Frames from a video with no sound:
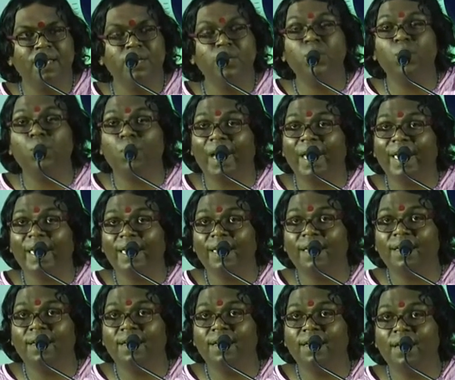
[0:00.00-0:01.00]
You know why?
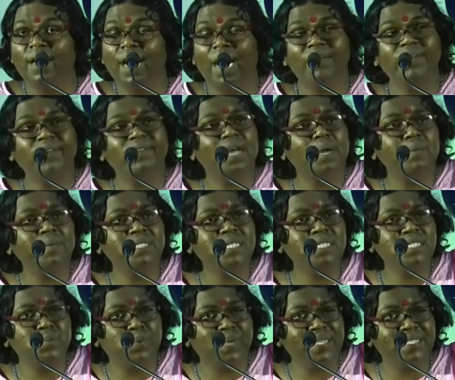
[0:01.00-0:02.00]
I would have
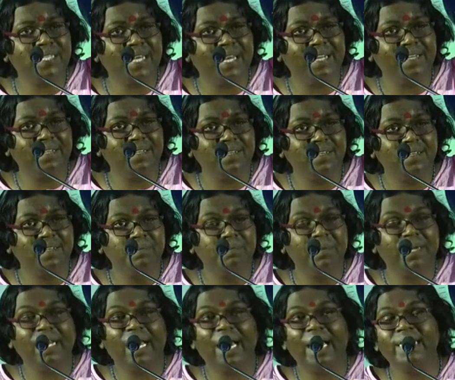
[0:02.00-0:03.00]
committed suicide,
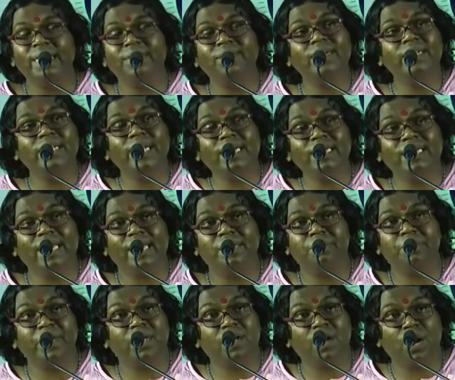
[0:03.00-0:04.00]
but I never did
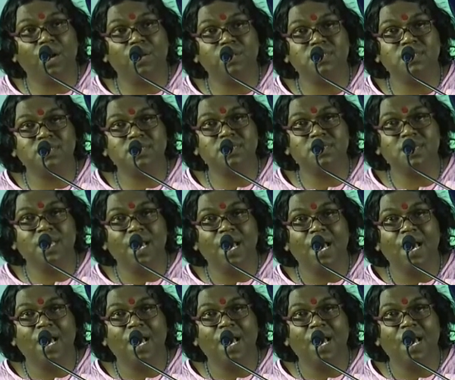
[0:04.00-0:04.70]
that because